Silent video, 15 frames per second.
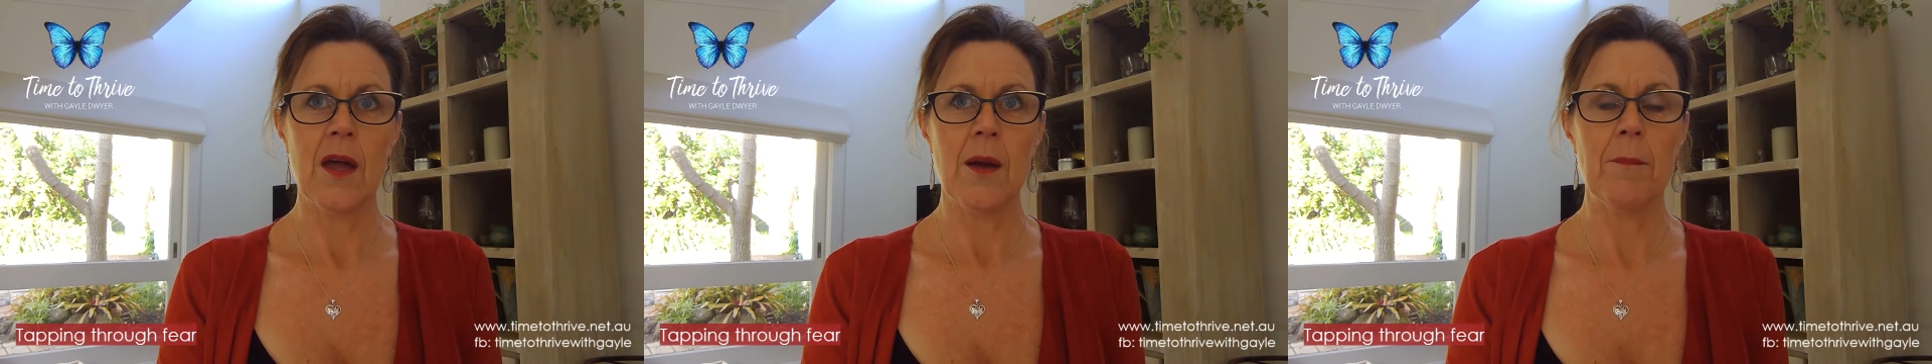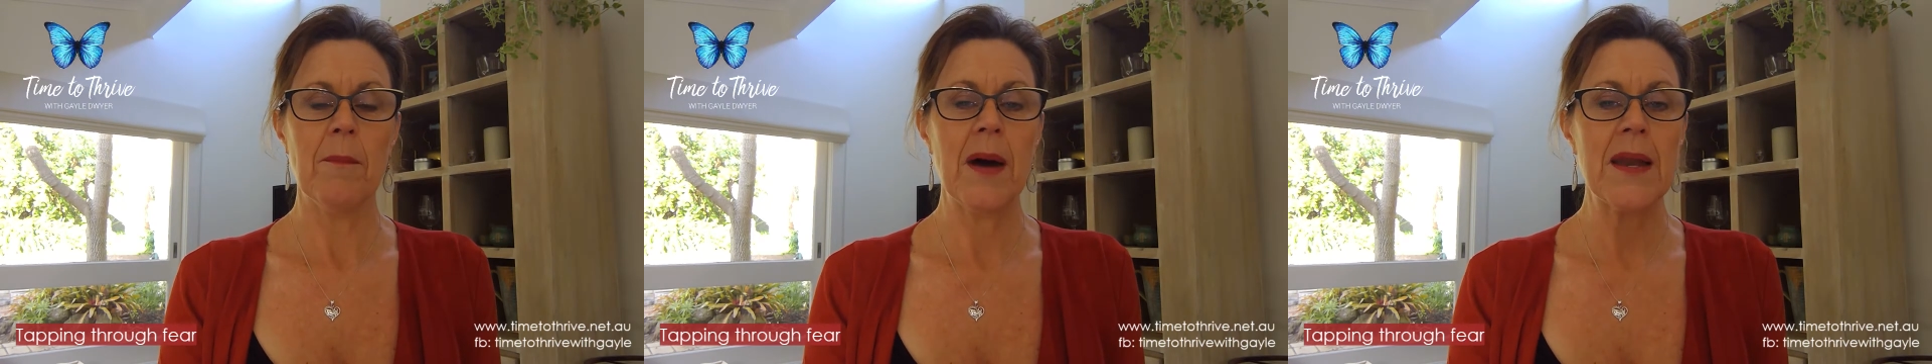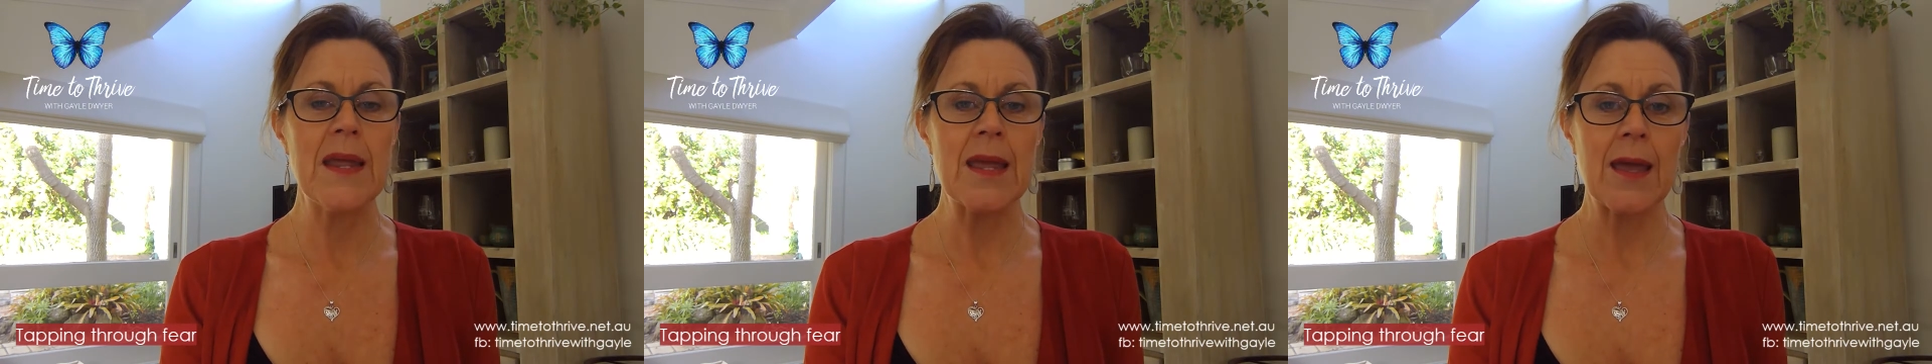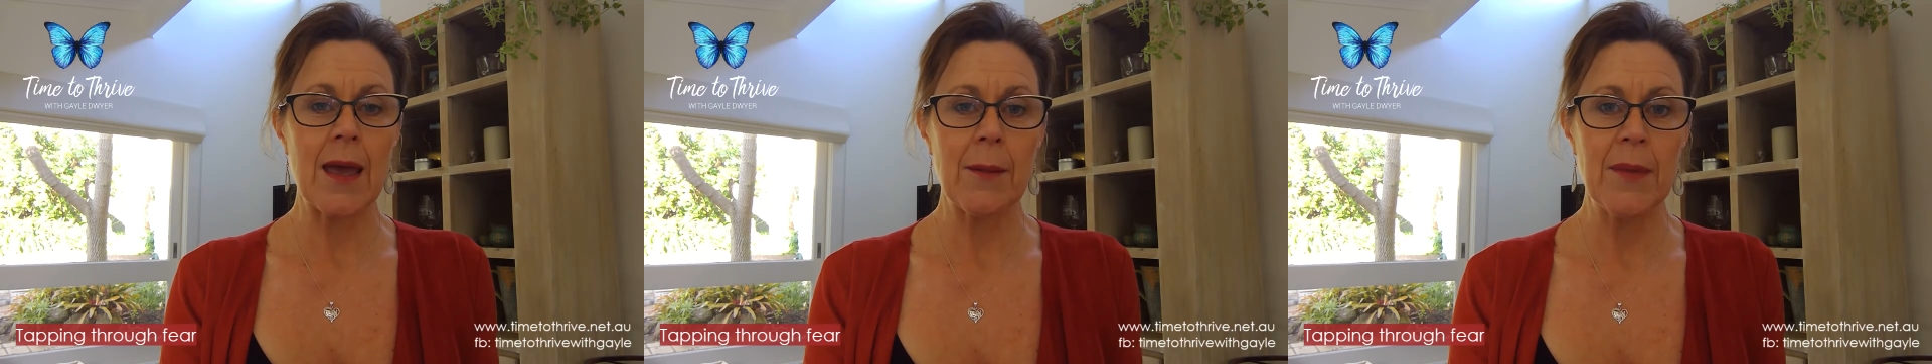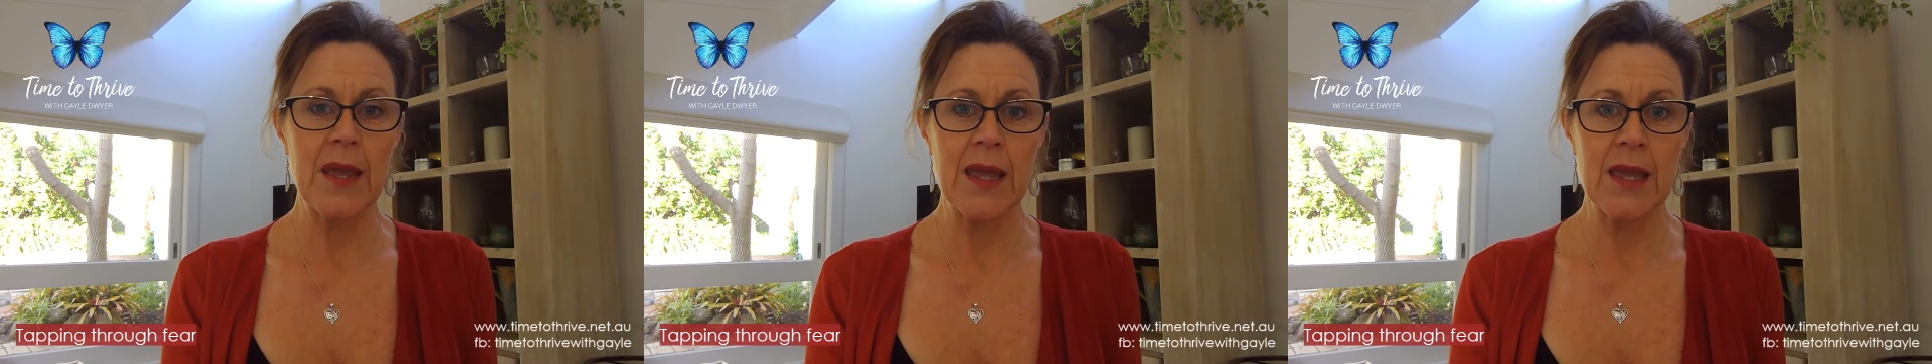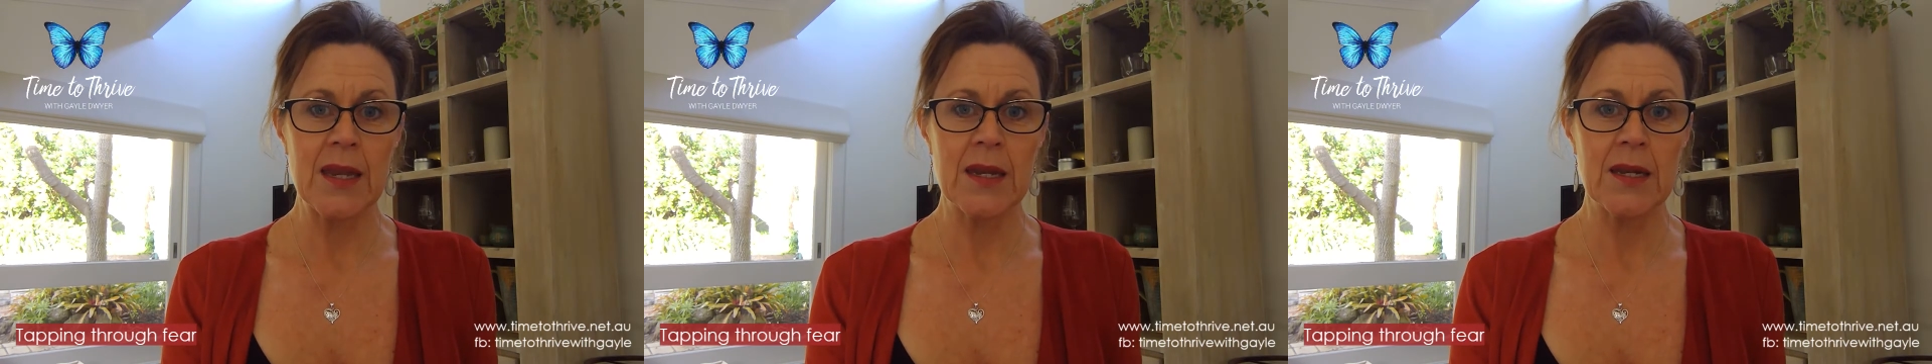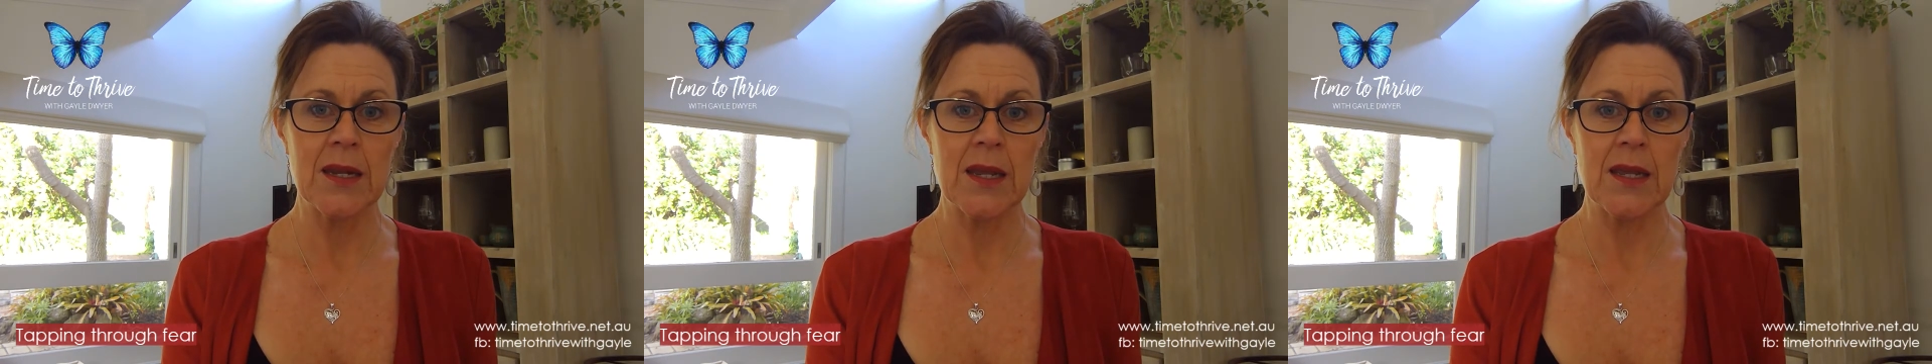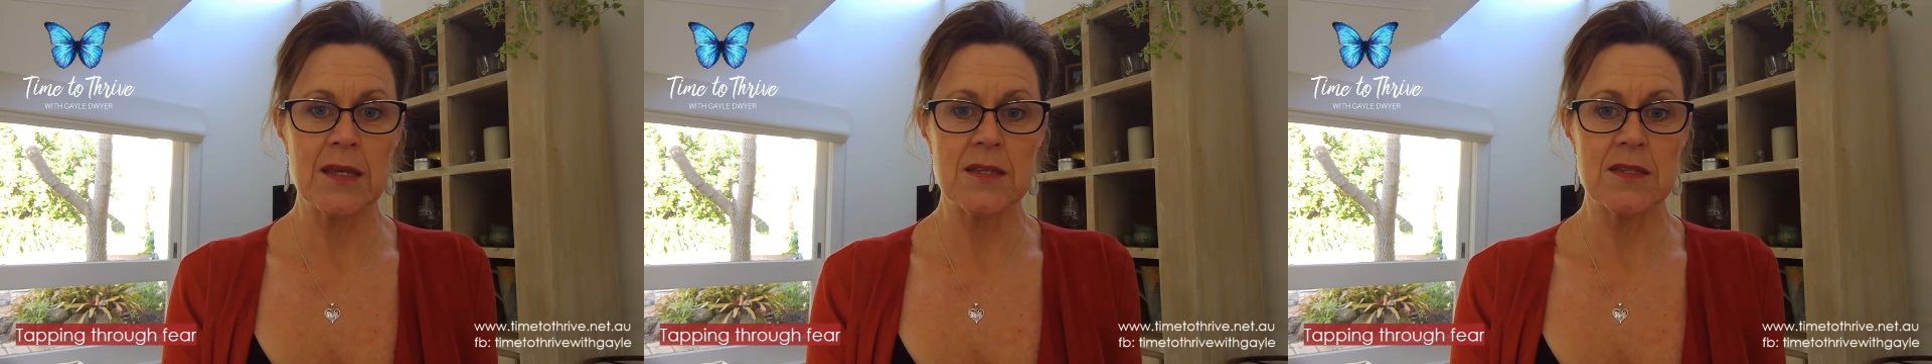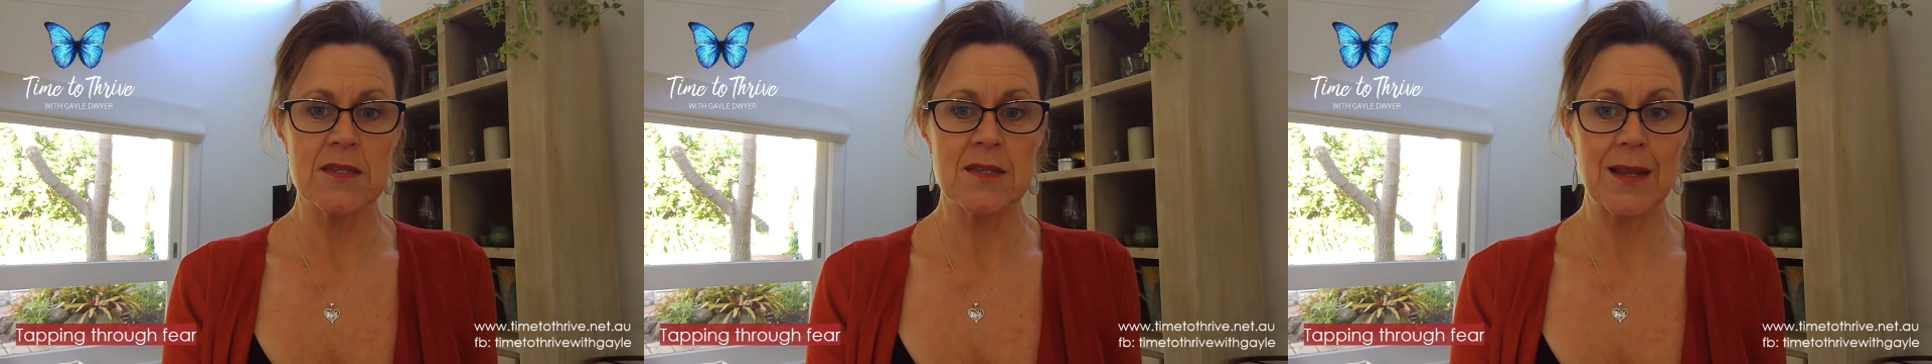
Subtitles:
money coming in is